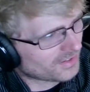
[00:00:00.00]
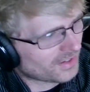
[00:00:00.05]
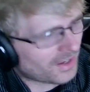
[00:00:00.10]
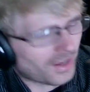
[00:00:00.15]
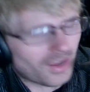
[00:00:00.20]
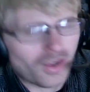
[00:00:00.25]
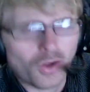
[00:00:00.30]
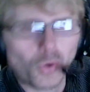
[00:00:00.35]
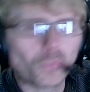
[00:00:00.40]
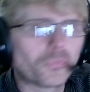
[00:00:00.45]

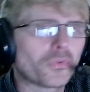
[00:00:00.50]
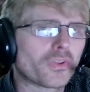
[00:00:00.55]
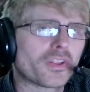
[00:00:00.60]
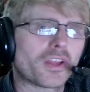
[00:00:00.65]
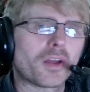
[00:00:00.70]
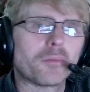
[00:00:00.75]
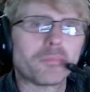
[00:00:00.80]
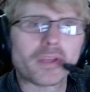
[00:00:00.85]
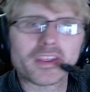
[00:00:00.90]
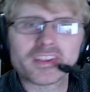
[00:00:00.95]
Hopefully,
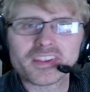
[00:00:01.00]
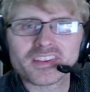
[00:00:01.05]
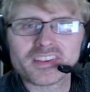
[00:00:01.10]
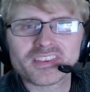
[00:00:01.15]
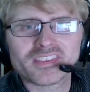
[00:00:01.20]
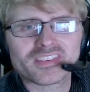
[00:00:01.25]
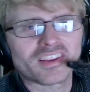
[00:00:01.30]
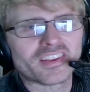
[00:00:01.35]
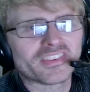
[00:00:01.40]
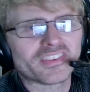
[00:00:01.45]
I'm making
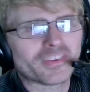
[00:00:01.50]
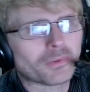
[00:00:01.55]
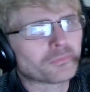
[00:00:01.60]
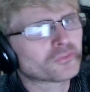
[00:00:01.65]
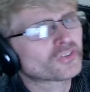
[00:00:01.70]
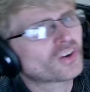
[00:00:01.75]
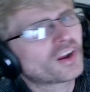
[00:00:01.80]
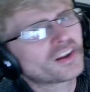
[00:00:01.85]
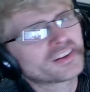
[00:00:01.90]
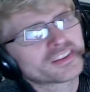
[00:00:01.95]
sense. I'm
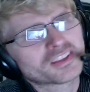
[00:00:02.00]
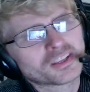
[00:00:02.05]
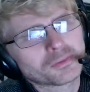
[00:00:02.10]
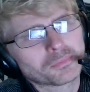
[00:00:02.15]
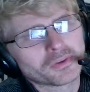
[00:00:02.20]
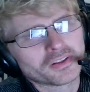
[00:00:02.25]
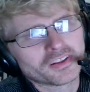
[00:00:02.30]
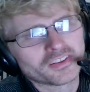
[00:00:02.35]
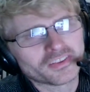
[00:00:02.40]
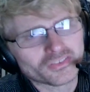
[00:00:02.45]
trying to keep
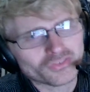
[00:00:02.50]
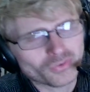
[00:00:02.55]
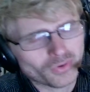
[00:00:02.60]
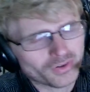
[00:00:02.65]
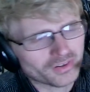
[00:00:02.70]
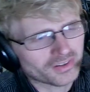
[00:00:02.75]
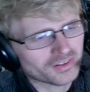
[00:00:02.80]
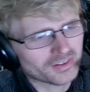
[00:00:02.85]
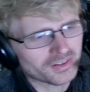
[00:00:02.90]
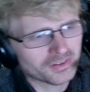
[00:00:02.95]
it in the
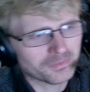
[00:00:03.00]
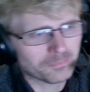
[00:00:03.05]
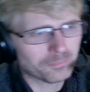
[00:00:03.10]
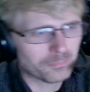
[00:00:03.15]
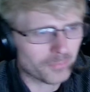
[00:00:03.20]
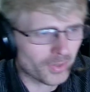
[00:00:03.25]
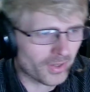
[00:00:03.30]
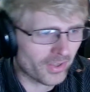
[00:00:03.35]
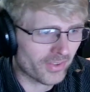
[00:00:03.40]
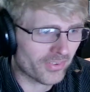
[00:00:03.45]
Trinity
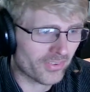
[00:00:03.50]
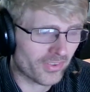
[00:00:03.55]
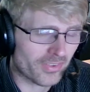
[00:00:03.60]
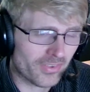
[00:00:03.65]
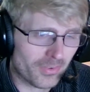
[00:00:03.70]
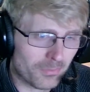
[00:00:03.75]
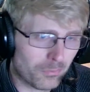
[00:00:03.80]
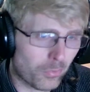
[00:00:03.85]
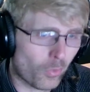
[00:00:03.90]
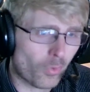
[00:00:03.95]
because it's
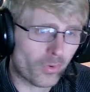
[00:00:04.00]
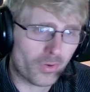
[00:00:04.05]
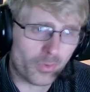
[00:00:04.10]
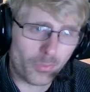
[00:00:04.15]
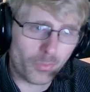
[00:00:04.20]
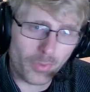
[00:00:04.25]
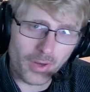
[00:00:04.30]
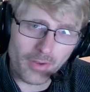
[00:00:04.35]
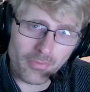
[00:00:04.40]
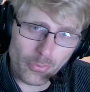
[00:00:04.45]
important.
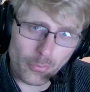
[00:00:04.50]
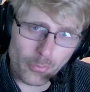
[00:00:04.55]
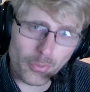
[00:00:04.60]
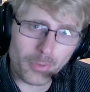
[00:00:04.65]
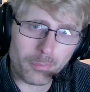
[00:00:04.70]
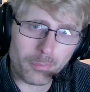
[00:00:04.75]
We have three